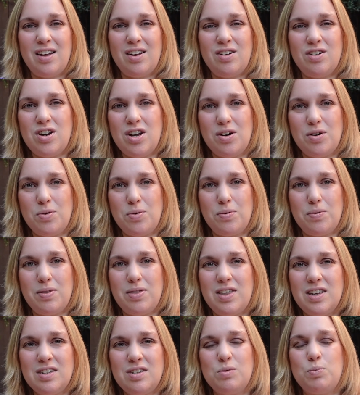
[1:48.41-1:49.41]
No,
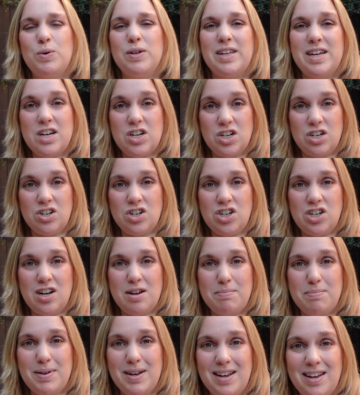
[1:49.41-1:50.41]
this
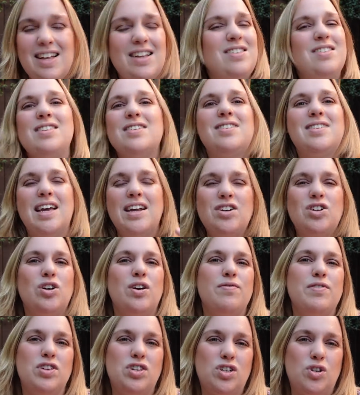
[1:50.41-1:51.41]
relationship, it's the center
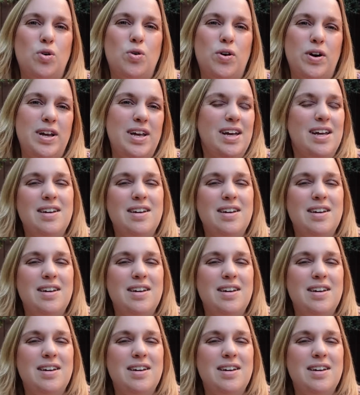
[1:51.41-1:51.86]
of the story.